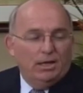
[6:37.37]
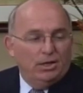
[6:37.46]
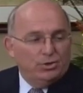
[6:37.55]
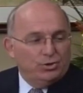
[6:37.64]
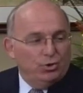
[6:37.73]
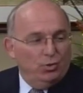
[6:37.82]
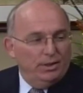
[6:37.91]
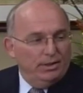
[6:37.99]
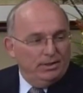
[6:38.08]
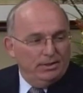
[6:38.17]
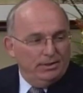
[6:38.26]
So
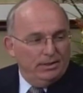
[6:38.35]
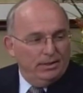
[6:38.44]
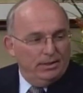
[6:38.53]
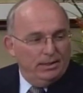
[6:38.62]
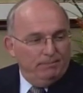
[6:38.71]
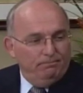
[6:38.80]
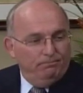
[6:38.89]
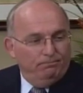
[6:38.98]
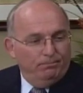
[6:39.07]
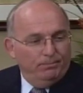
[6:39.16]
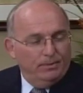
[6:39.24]

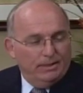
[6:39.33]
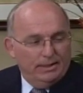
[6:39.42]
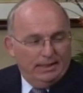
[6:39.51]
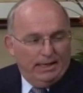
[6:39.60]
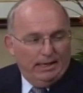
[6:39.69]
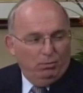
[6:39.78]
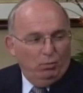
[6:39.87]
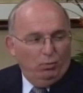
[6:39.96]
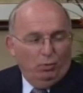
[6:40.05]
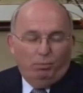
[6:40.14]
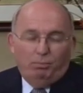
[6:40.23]
today
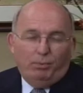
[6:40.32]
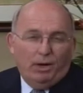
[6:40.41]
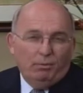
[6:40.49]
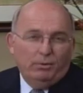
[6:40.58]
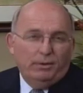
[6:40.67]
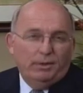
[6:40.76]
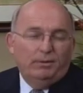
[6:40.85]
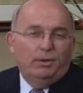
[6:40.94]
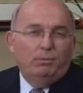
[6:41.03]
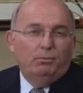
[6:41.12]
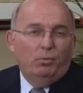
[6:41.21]
we'll
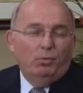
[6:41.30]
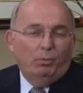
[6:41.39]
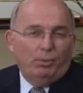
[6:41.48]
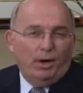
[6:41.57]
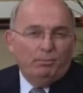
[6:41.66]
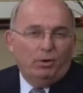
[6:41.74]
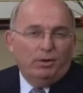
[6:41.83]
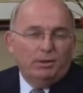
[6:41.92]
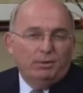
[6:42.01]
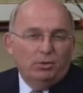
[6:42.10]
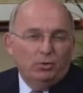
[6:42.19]
primarily
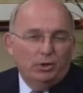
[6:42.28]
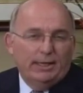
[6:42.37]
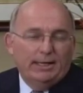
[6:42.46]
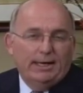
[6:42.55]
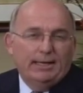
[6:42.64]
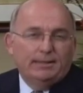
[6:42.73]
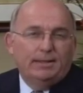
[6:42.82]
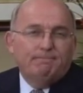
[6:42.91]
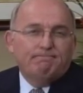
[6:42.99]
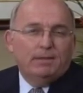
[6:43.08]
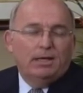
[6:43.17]
be looking at
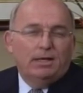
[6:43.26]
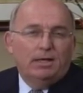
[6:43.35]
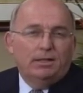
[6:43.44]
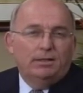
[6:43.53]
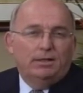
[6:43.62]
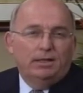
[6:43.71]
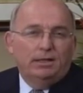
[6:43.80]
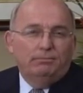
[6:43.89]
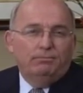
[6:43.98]
the